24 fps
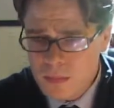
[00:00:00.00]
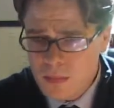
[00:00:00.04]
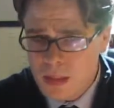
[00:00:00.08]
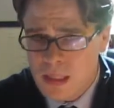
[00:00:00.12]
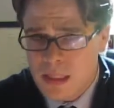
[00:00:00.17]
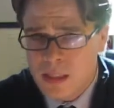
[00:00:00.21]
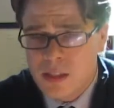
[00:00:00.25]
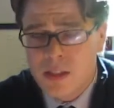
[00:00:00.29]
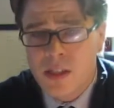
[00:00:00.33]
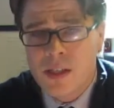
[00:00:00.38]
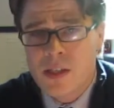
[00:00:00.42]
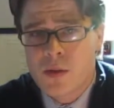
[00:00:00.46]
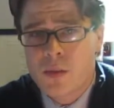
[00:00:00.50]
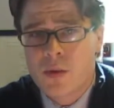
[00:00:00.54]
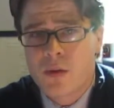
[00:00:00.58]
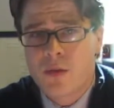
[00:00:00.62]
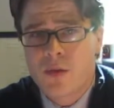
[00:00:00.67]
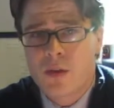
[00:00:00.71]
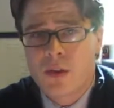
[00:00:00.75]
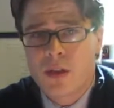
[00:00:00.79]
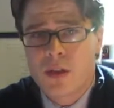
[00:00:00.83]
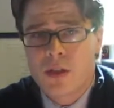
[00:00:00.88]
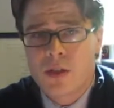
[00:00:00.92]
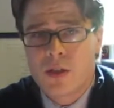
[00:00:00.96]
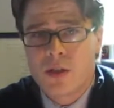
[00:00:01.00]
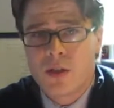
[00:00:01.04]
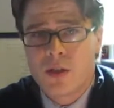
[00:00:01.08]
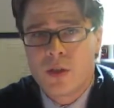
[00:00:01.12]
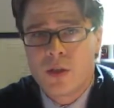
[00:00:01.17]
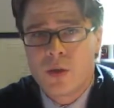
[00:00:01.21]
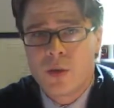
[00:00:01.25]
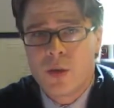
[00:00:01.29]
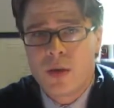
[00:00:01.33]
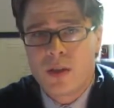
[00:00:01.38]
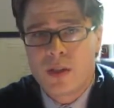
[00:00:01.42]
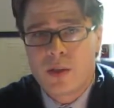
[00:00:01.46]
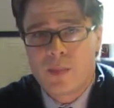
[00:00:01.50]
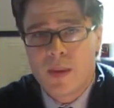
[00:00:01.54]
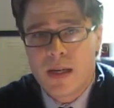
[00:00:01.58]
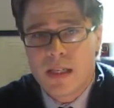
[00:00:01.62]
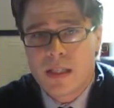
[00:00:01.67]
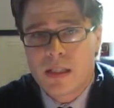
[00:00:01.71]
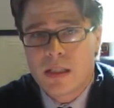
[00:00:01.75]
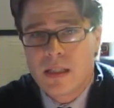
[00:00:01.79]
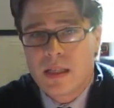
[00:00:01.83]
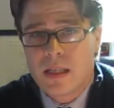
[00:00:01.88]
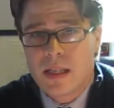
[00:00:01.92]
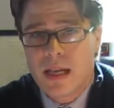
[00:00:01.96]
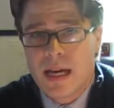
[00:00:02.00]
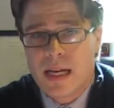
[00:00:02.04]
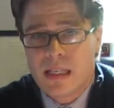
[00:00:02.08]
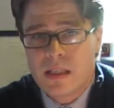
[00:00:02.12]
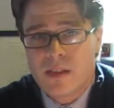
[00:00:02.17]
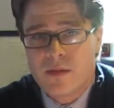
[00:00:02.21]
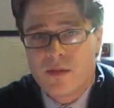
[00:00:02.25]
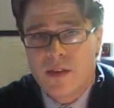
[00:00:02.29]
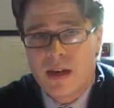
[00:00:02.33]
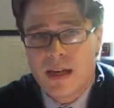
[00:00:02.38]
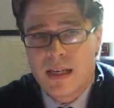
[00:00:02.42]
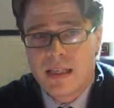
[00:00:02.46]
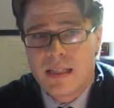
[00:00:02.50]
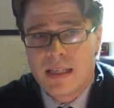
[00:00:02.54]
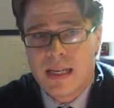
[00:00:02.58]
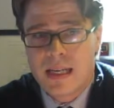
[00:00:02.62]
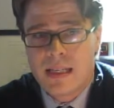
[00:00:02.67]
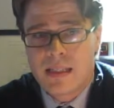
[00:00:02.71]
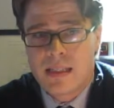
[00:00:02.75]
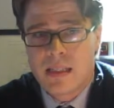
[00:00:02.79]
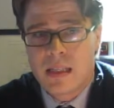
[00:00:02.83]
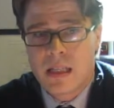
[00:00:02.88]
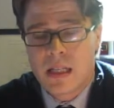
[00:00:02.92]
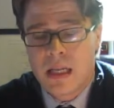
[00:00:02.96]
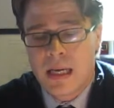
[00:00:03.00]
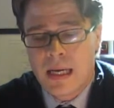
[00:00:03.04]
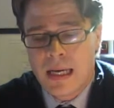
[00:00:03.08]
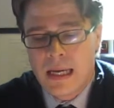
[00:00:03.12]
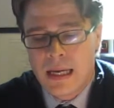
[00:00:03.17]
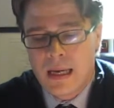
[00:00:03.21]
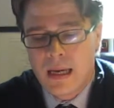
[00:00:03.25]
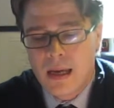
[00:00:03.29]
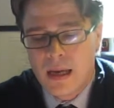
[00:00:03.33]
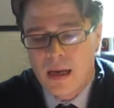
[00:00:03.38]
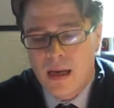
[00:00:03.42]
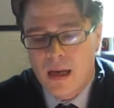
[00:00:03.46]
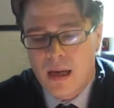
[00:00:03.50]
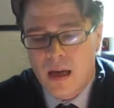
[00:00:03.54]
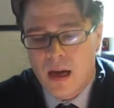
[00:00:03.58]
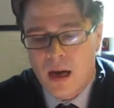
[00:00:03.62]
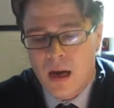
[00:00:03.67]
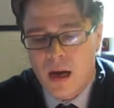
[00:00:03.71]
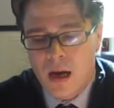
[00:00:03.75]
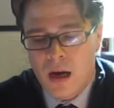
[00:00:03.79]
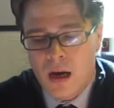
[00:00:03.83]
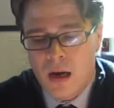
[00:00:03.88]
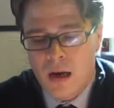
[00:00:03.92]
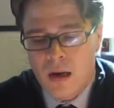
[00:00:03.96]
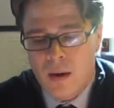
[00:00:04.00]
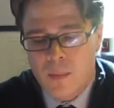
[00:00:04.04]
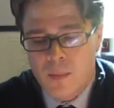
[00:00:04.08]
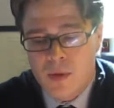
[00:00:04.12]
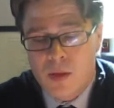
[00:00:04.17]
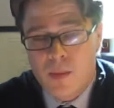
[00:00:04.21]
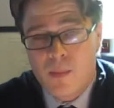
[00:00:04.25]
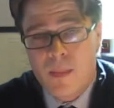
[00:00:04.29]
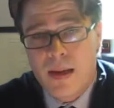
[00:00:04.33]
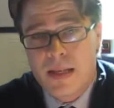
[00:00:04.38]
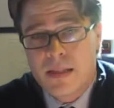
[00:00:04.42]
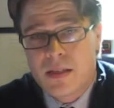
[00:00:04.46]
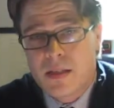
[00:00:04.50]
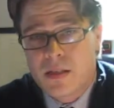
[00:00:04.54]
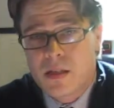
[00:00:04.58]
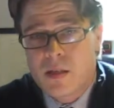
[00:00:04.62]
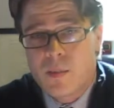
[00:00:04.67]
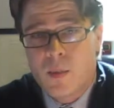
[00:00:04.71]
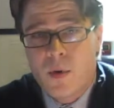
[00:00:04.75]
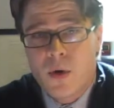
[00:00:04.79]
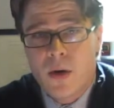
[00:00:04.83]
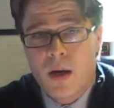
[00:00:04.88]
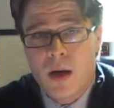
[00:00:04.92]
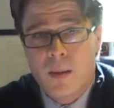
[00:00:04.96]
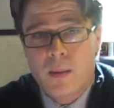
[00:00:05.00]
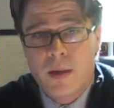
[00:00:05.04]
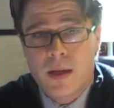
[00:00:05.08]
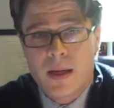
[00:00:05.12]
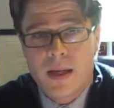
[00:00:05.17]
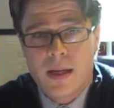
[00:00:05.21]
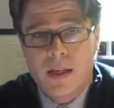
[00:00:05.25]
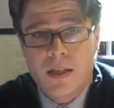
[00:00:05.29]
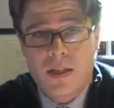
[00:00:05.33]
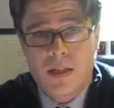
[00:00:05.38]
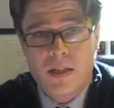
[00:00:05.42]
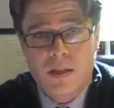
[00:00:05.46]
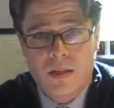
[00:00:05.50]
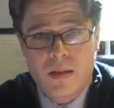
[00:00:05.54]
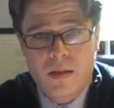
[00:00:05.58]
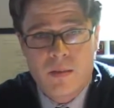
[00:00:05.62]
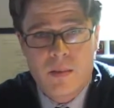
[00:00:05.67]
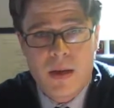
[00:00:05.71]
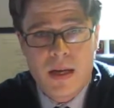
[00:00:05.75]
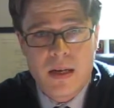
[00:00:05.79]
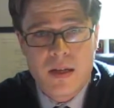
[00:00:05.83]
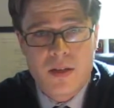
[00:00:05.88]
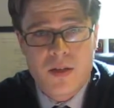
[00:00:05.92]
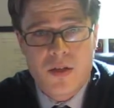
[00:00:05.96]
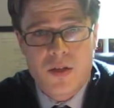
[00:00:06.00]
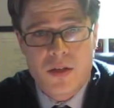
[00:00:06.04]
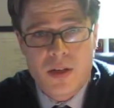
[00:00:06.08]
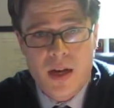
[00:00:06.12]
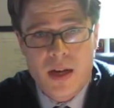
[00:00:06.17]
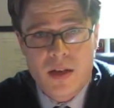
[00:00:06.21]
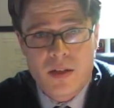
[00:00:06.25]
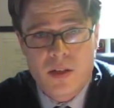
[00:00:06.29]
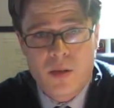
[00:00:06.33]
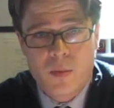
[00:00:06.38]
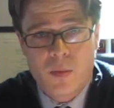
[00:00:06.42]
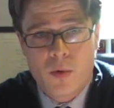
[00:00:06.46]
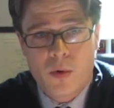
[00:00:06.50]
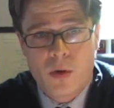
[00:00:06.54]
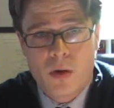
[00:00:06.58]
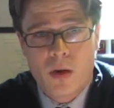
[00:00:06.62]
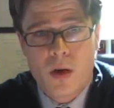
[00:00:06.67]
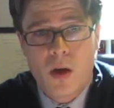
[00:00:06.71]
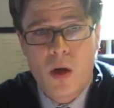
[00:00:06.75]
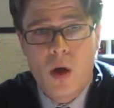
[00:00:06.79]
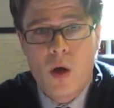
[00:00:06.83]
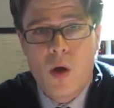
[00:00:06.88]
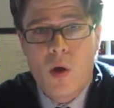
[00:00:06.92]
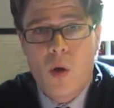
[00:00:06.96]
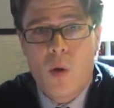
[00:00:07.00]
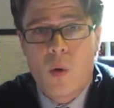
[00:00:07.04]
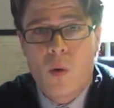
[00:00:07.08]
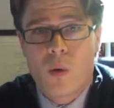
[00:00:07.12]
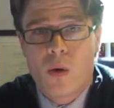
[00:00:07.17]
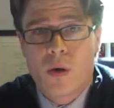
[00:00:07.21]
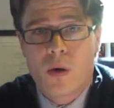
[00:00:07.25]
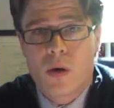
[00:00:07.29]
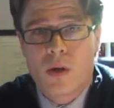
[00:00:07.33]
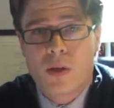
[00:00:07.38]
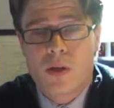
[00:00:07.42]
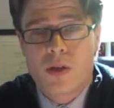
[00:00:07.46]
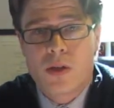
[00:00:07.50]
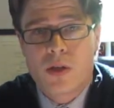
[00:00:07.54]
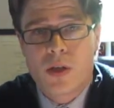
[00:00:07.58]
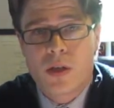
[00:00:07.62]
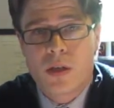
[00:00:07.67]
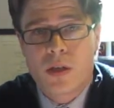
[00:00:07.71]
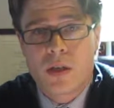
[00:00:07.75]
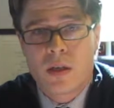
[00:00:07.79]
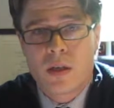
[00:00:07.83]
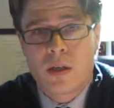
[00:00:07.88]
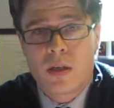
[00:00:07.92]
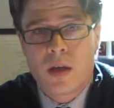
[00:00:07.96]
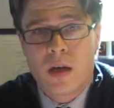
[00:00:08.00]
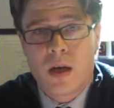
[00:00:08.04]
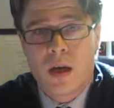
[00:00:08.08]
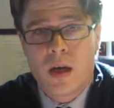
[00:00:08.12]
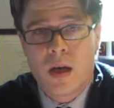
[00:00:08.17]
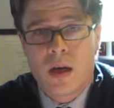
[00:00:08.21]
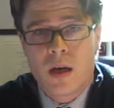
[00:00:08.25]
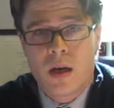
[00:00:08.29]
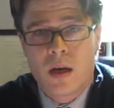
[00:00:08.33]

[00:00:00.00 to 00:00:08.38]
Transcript: It just refers to specially classified debts like domestic support obligations, maintenance or child support, or certain